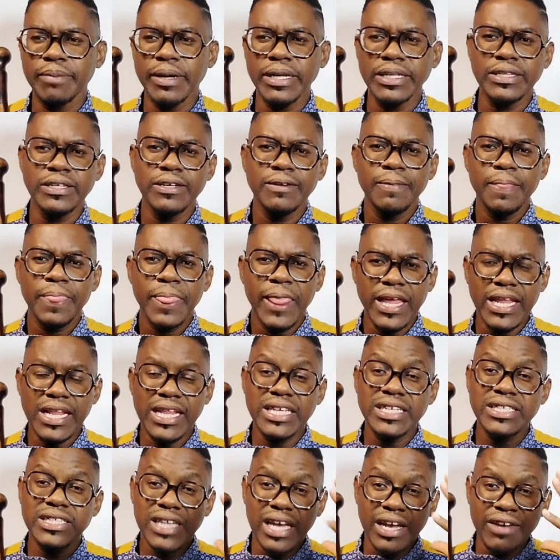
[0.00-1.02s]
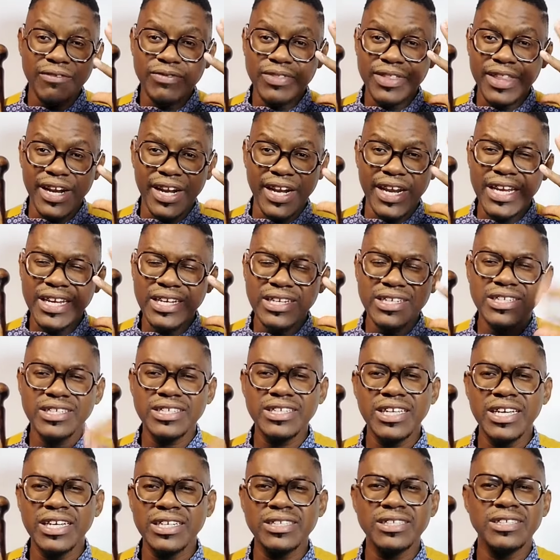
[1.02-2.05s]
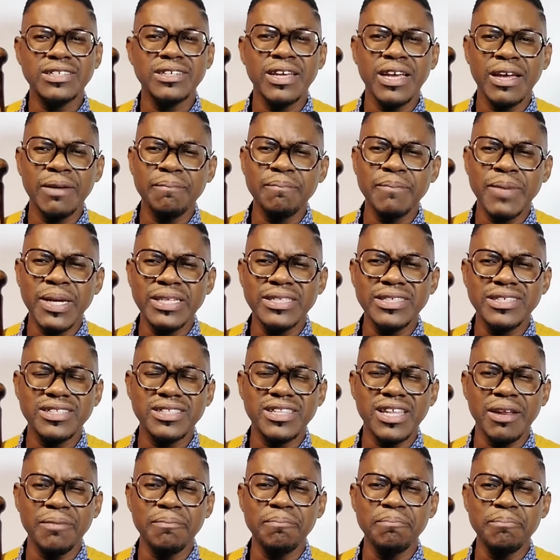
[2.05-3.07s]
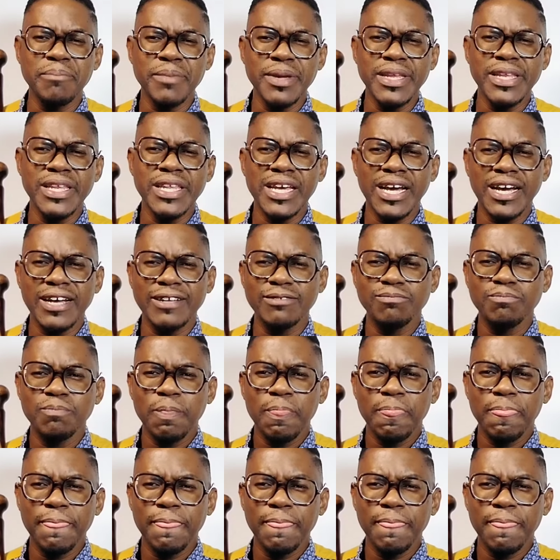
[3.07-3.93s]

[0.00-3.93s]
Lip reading: but at least I've drained that mainstream media